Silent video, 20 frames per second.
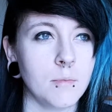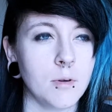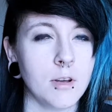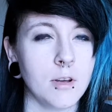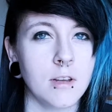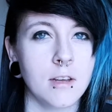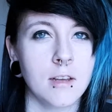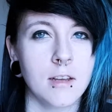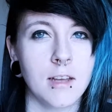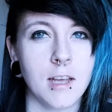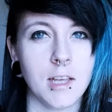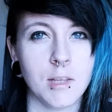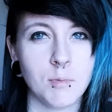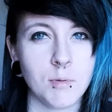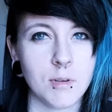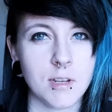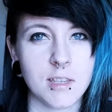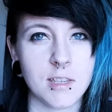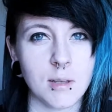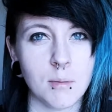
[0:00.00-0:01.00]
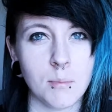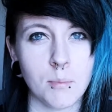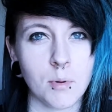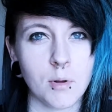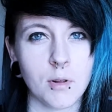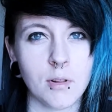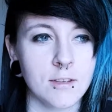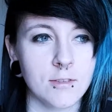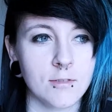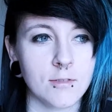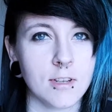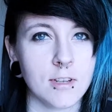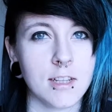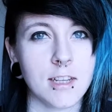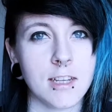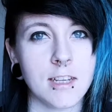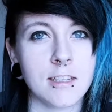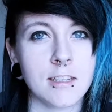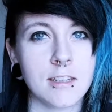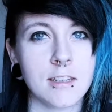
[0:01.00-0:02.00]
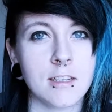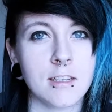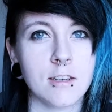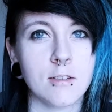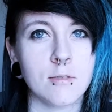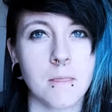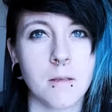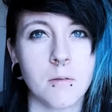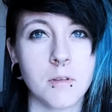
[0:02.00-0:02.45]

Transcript: But it's pretty simple, it's really easy to do.